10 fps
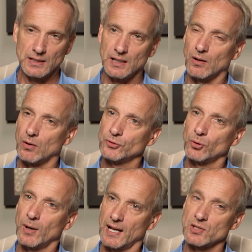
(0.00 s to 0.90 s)
It
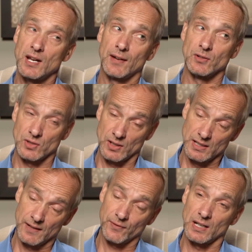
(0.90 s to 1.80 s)
also has to have a
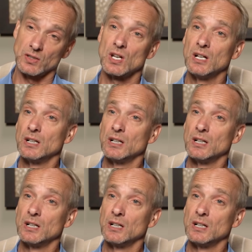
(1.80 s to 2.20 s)
significance,